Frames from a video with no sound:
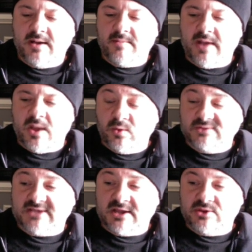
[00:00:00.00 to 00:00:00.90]
I will
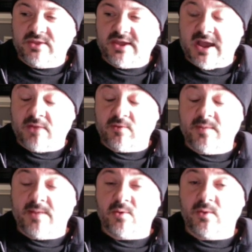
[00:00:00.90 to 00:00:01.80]
tell you that I
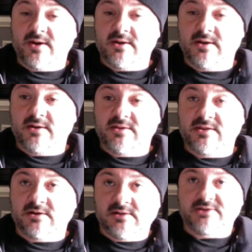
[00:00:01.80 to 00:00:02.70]
remember when the
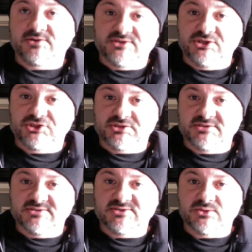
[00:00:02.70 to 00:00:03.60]
Collector's
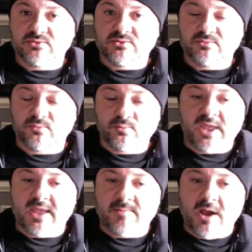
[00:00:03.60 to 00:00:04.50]
Editions
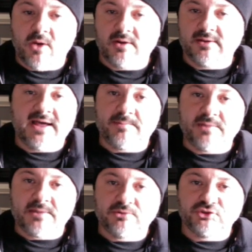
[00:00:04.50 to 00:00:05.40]
came out, a lot of
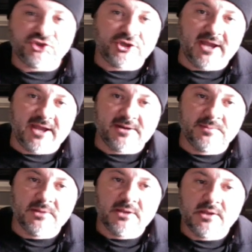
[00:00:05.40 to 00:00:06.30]
people shit on
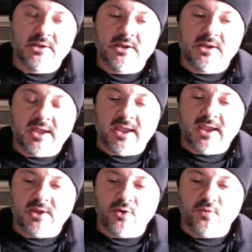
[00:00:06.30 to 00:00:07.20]
them.
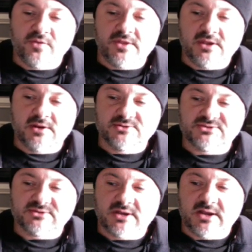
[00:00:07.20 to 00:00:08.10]
And over the
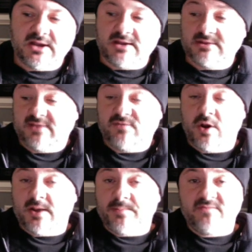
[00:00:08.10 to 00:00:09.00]
years, they've
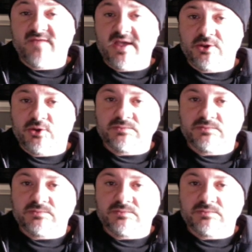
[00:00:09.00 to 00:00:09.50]
gone up in value.